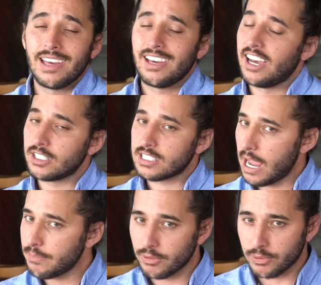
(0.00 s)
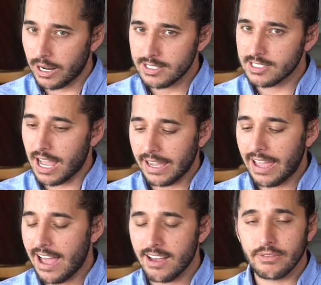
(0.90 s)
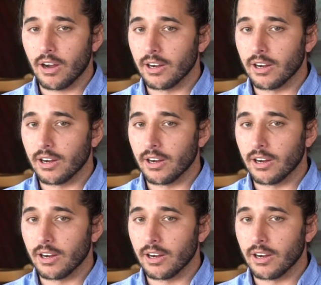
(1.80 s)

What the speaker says: And the type of rights I have are